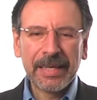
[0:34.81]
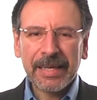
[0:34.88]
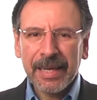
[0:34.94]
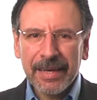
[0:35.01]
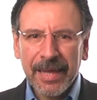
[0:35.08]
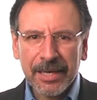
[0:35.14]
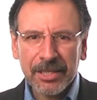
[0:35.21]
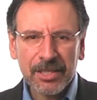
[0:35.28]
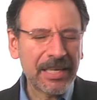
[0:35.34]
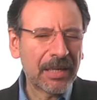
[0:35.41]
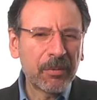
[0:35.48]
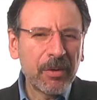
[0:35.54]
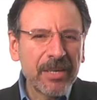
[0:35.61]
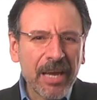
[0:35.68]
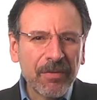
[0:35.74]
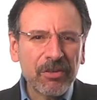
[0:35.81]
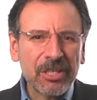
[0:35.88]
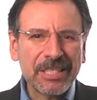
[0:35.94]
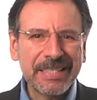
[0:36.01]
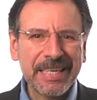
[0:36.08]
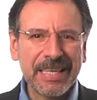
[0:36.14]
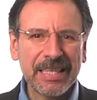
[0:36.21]
Connections like we've never
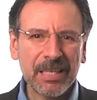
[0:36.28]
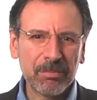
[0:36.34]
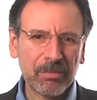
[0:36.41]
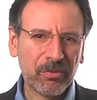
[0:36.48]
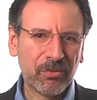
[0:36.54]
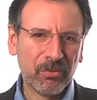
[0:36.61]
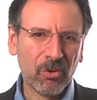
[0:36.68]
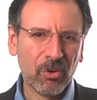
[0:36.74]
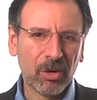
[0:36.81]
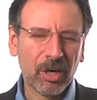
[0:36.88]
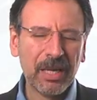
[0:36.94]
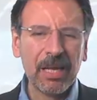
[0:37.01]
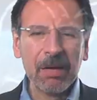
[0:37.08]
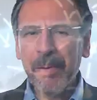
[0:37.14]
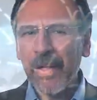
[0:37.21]
seen them before.